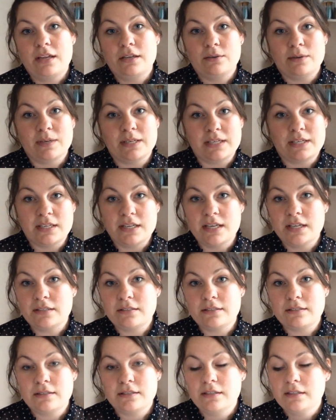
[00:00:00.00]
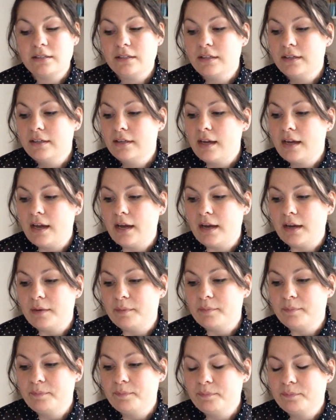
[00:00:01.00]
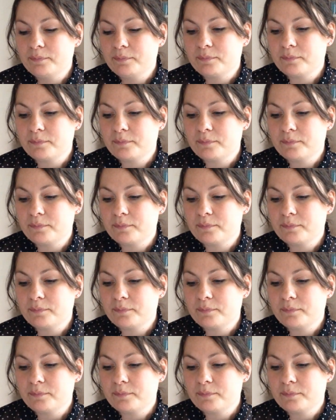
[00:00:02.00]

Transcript: you can knit, and